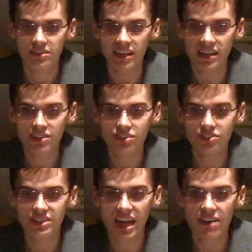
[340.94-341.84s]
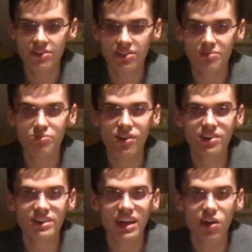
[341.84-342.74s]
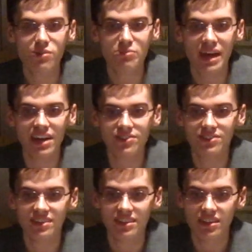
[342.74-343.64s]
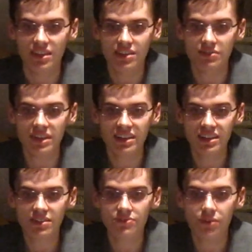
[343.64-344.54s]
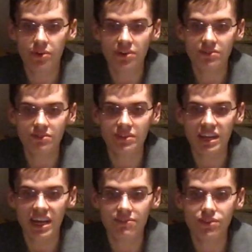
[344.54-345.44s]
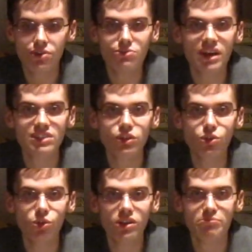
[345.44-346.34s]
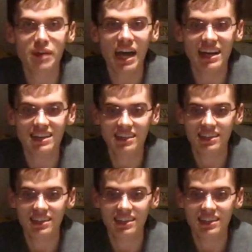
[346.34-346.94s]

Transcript: Dangers gather upon our path. We cannot afford, we have no right to look back.